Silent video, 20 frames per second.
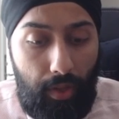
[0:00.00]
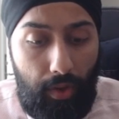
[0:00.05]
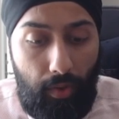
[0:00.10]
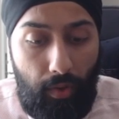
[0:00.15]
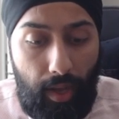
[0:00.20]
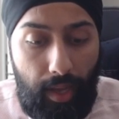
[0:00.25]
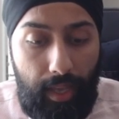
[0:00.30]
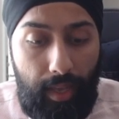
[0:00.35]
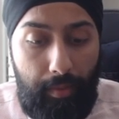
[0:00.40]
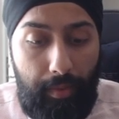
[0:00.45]

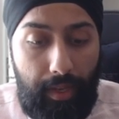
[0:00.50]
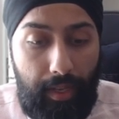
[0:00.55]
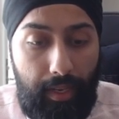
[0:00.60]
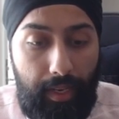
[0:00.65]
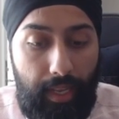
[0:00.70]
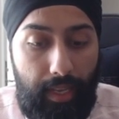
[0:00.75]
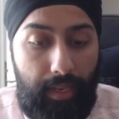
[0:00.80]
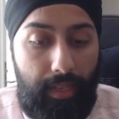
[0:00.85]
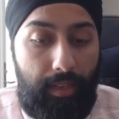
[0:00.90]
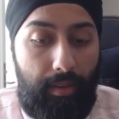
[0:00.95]
I am
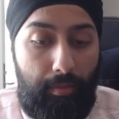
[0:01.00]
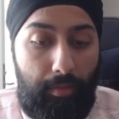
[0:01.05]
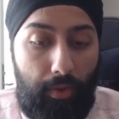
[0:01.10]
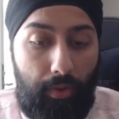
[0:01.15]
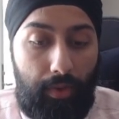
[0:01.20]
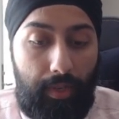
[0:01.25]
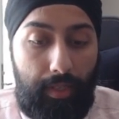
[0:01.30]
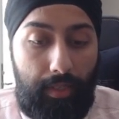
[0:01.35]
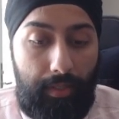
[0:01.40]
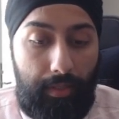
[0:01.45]
Canadian
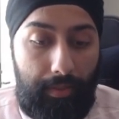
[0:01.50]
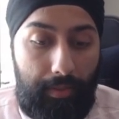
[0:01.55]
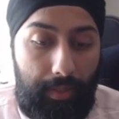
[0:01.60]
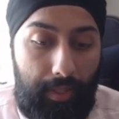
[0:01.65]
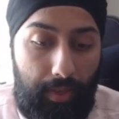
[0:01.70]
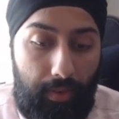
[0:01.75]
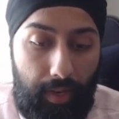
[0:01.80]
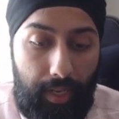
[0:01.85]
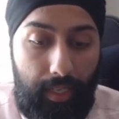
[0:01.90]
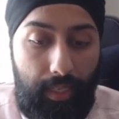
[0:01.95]
born,
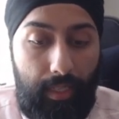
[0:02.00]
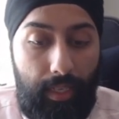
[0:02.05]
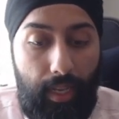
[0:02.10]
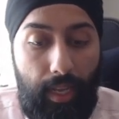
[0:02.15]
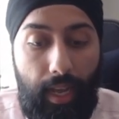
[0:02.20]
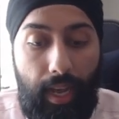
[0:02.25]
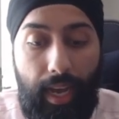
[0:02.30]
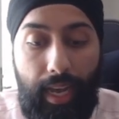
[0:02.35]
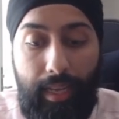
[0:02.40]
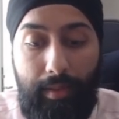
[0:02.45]
right,
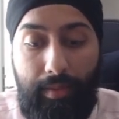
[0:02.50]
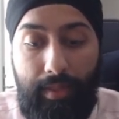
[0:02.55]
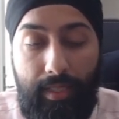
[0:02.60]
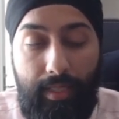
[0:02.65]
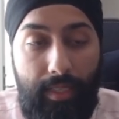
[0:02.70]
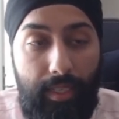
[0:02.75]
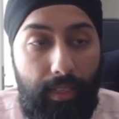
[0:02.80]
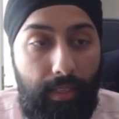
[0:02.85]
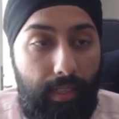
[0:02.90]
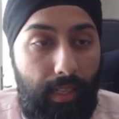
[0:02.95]
I am
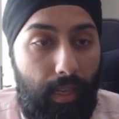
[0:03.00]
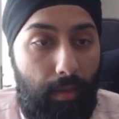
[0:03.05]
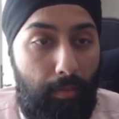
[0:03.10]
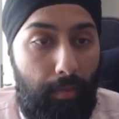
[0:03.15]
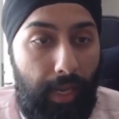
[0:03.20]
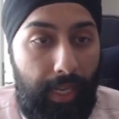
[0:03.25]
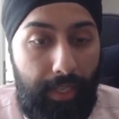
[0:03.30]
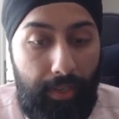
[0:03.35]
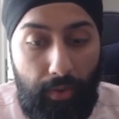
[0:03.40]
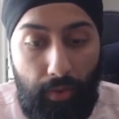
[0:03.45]
still a
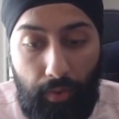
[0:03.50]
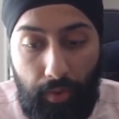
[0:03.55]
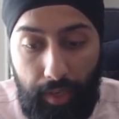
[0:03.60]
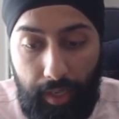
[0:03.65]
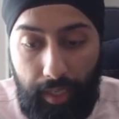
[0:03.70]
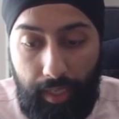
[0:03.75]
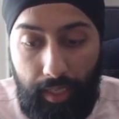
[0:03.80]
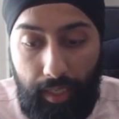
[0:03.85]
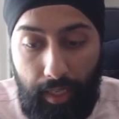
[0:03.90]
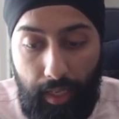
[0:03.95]

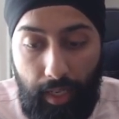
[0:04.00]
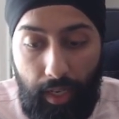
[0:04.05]
minority.